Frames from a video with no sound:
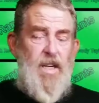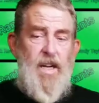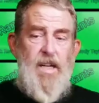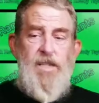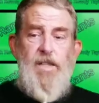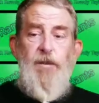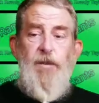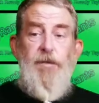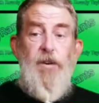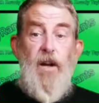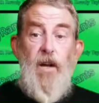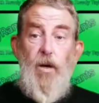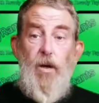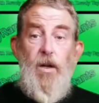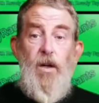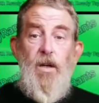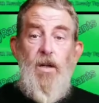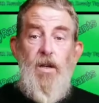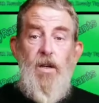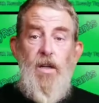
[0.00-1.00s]
it's a
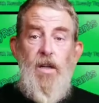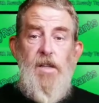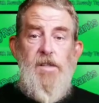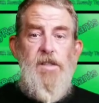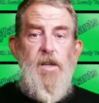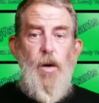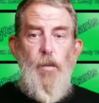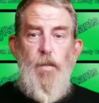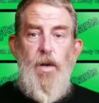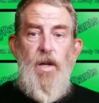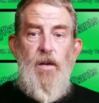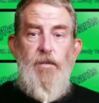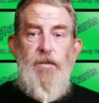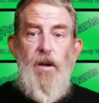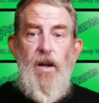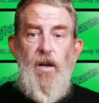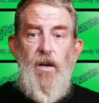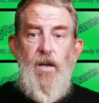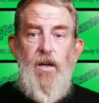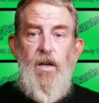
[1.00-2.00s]
failure. It's a complete
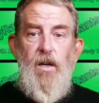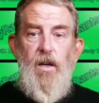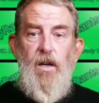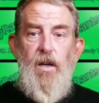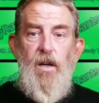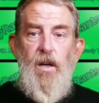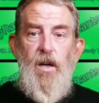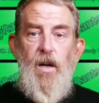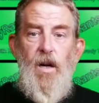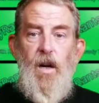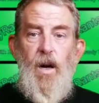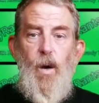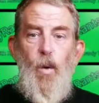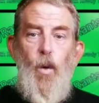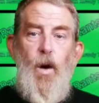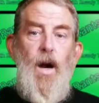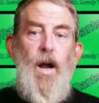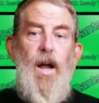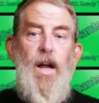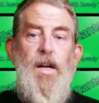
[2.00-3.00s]
failure.
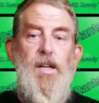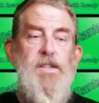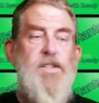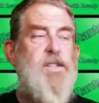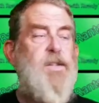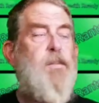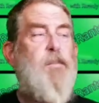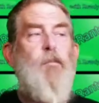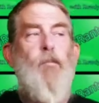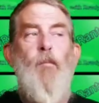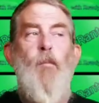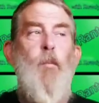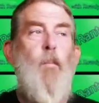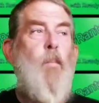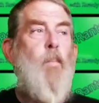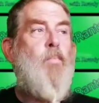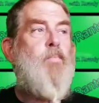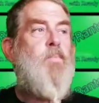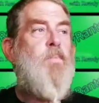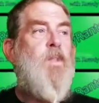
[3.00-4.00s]
Whereas
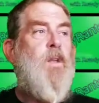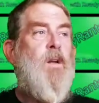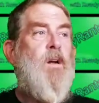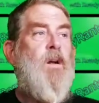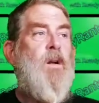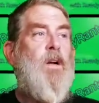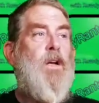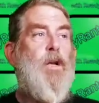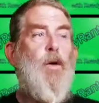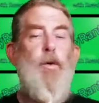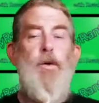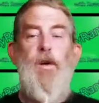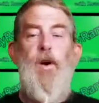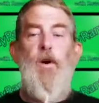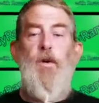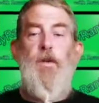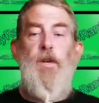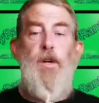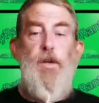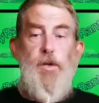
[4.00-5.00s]
you
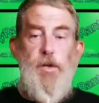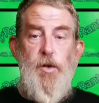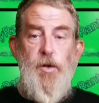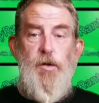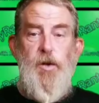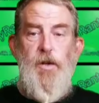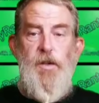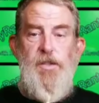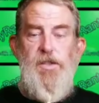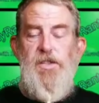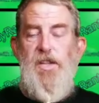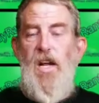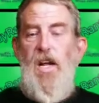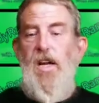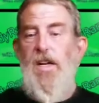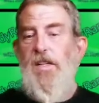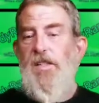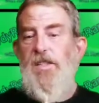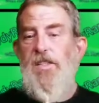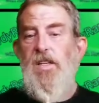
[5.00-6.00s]
return the issue to the
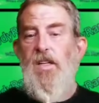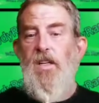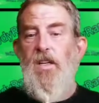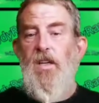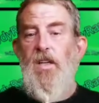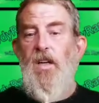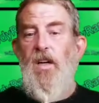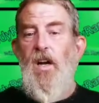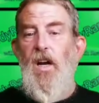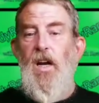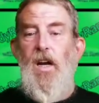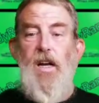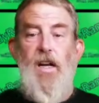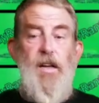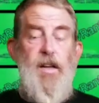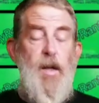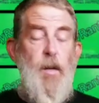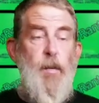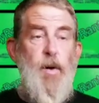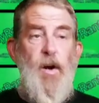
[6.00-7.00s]
states
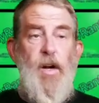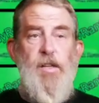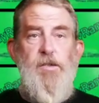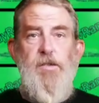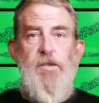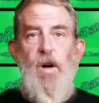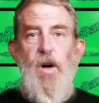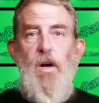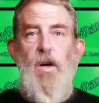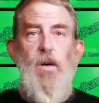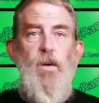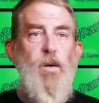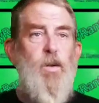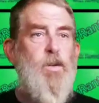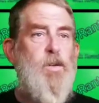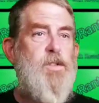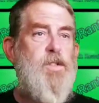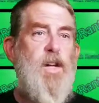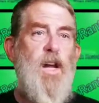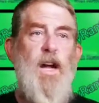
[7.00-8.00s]
in Democrat
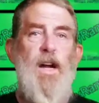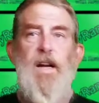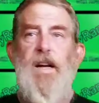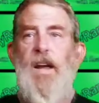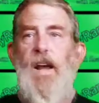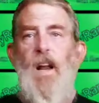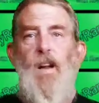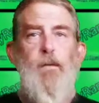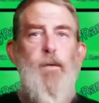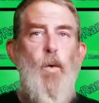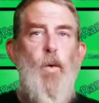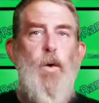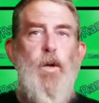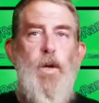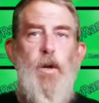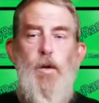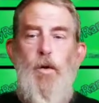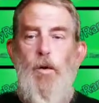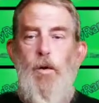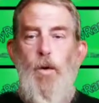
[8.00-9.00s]
strongholds like
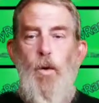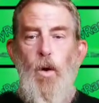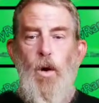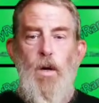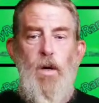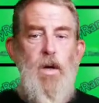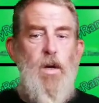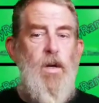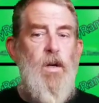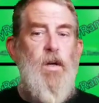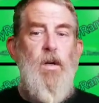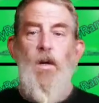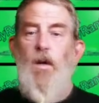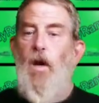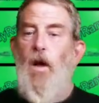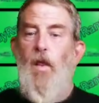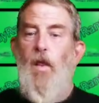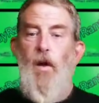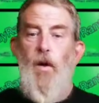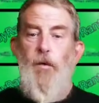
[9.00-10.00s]
California and New York,
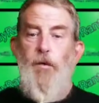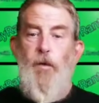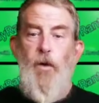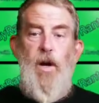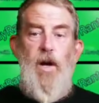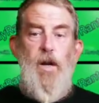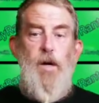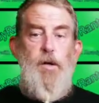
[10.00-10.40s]
they're free